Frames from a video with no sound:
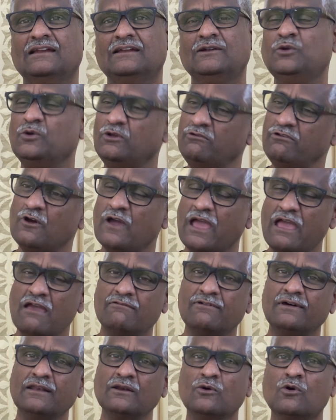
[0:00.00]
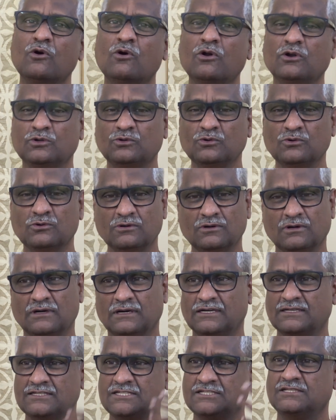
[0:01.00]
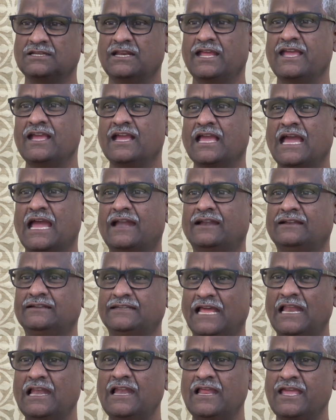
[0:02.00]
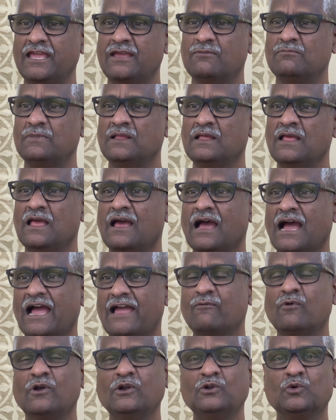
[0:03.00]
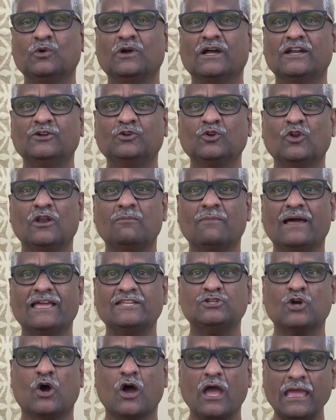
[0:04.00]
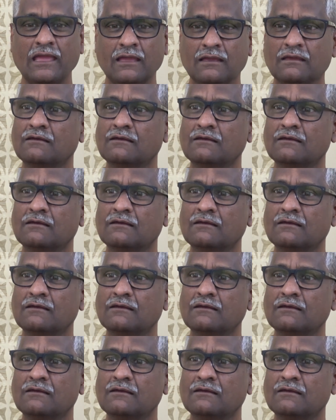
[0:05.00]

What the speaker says: do you ever go to a shrink and tell him, I want to control my joy?